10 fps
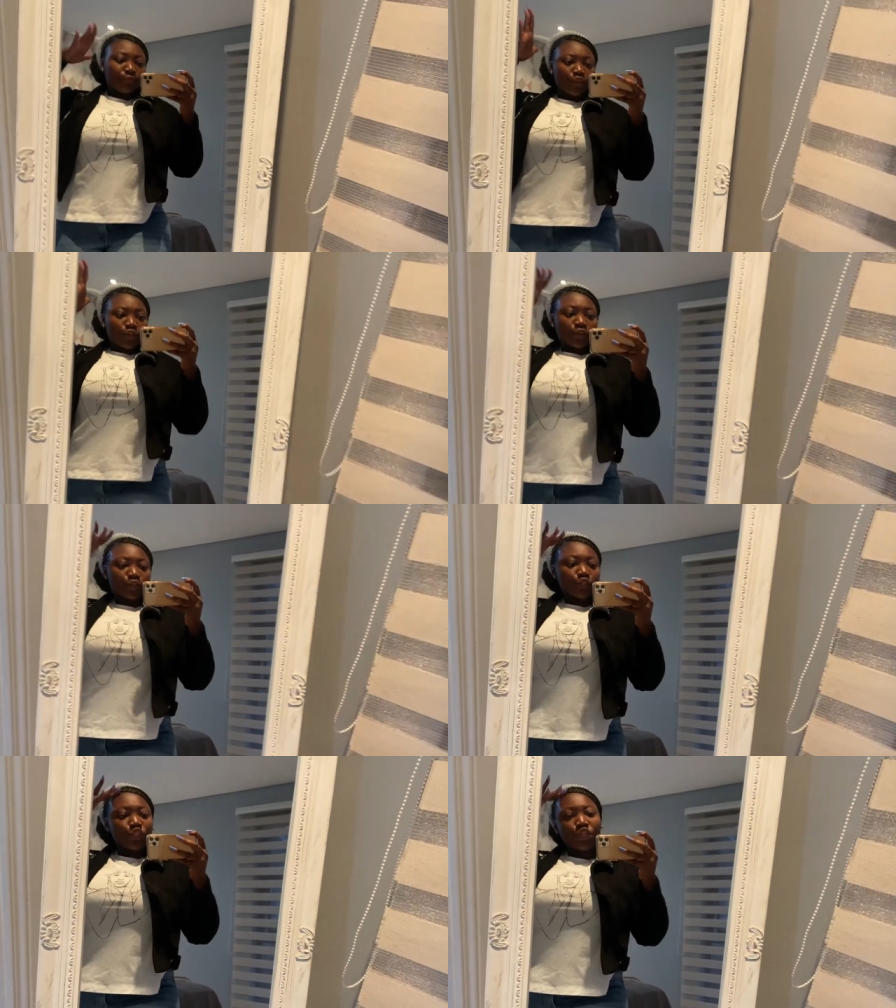yeah,
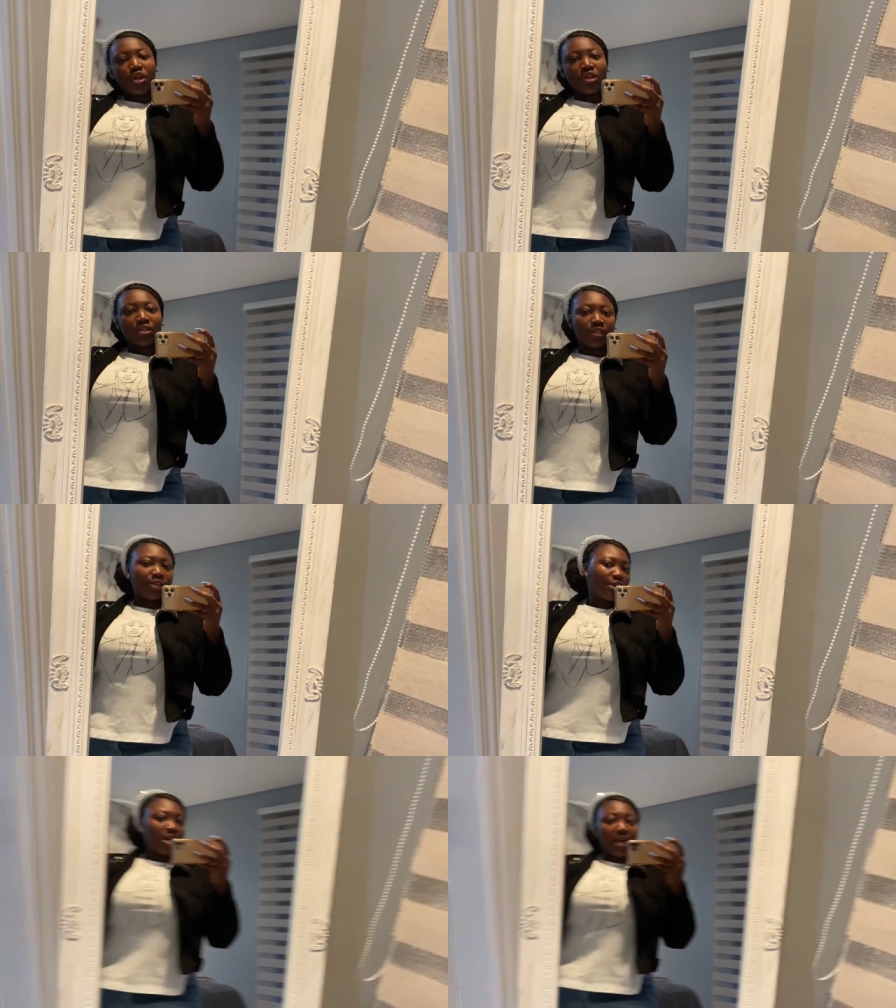chilled,
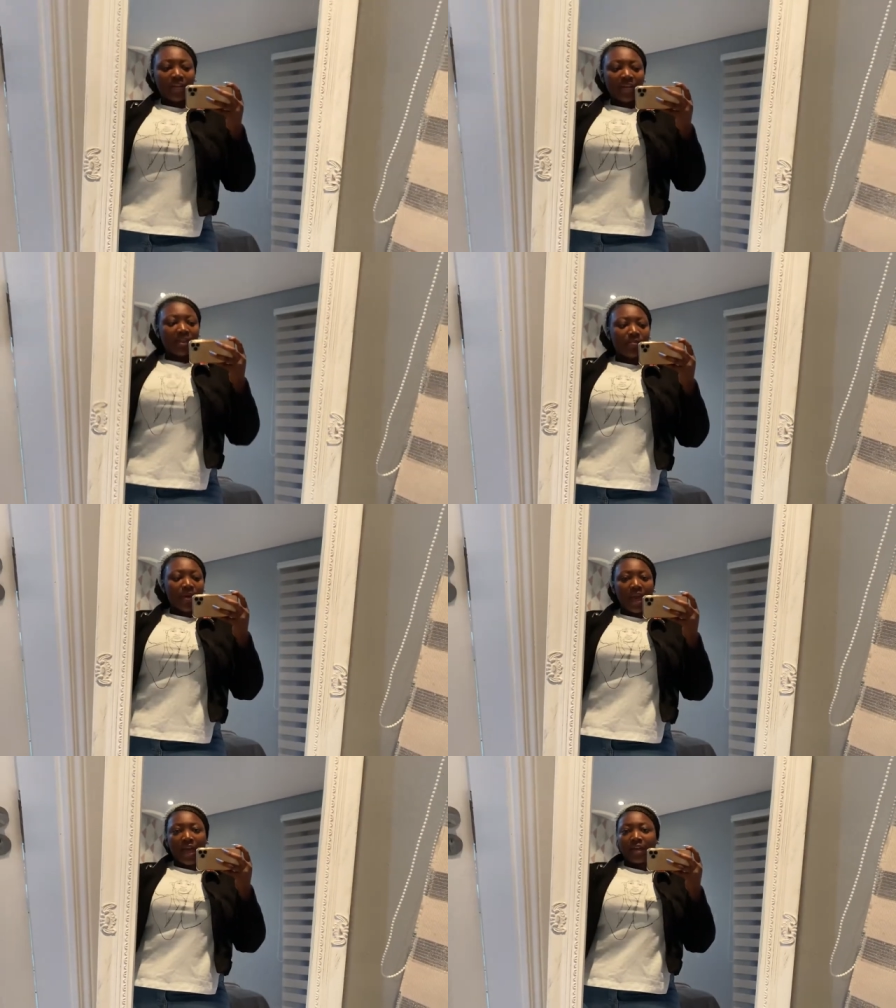laid
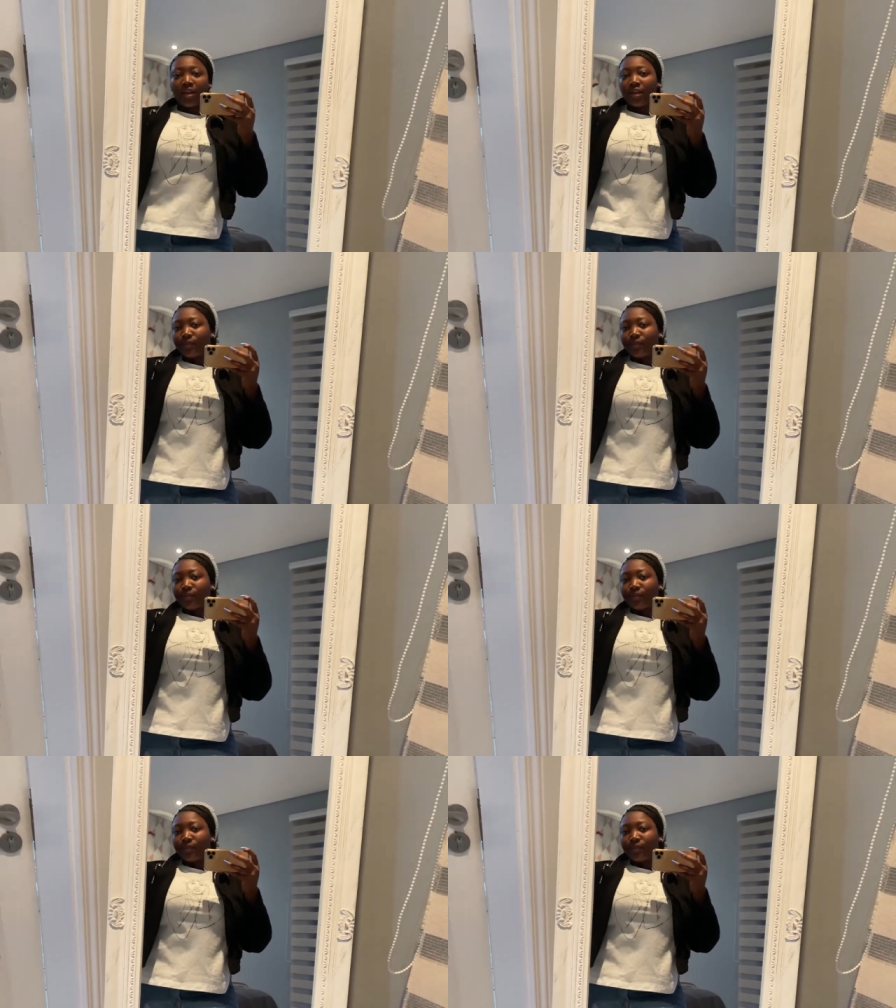back,